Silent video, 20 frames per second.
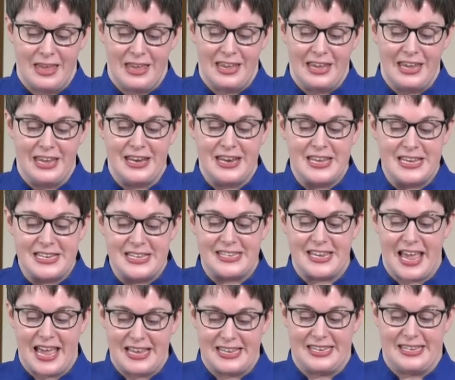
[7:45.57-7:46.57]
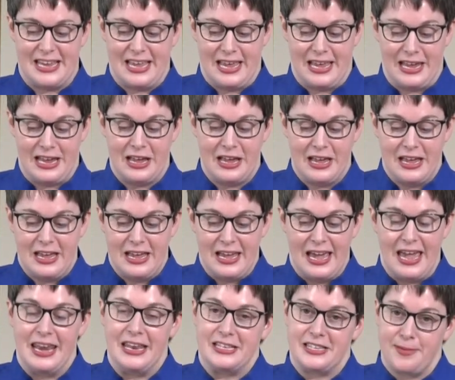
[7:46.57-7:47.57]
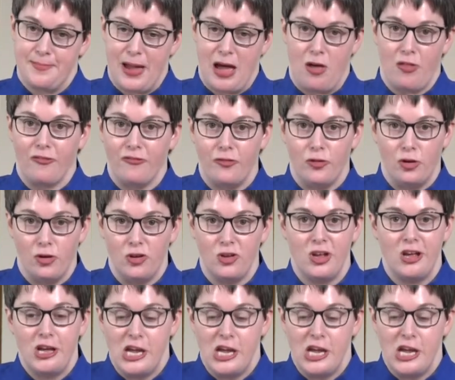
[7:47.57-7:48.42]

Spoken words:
In his essay, and it's a mouthful,